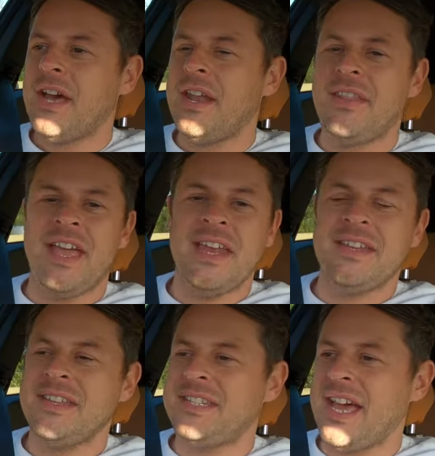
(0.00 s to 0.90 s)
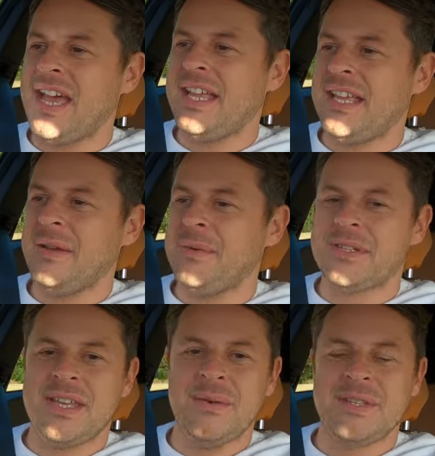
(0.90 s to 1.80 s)
and at the end of the day, it
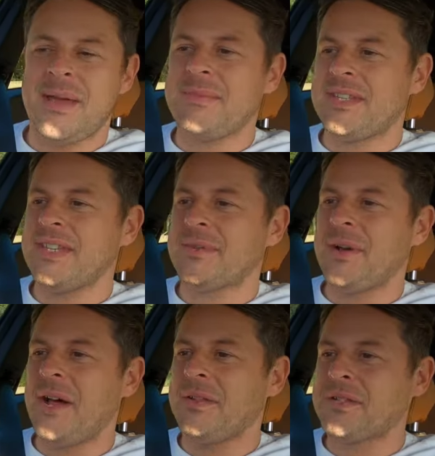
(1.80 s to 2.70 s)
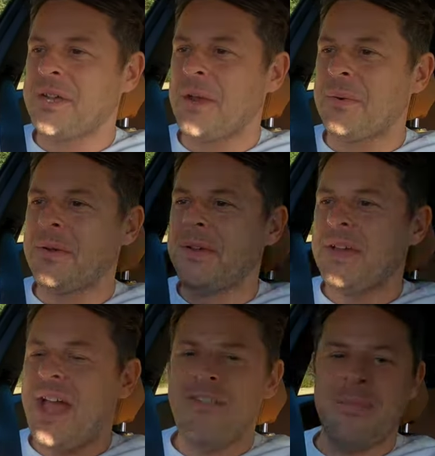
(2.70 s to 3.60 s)
was it was empty as well. So
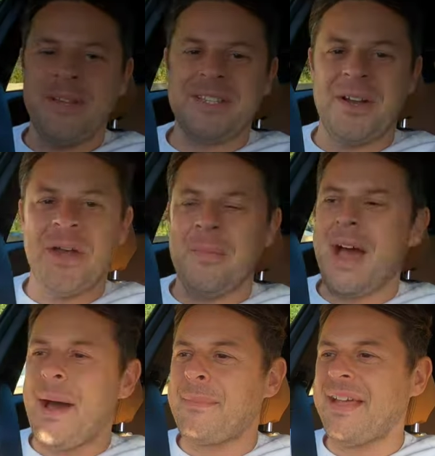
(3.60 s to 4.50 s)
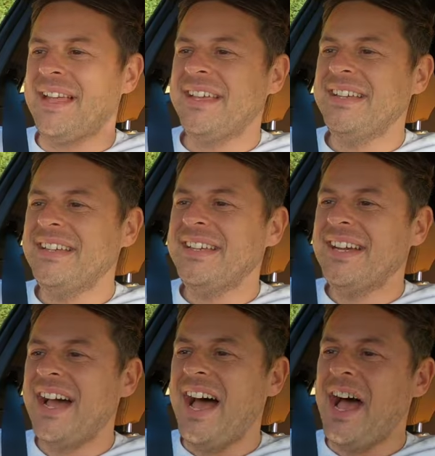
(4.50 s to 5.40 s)
everybody's got home happy.
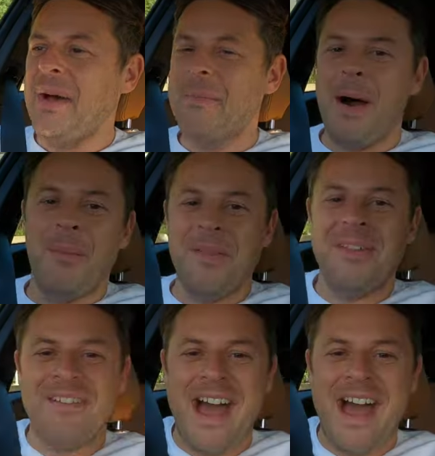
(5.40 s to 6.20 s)
Um, I won the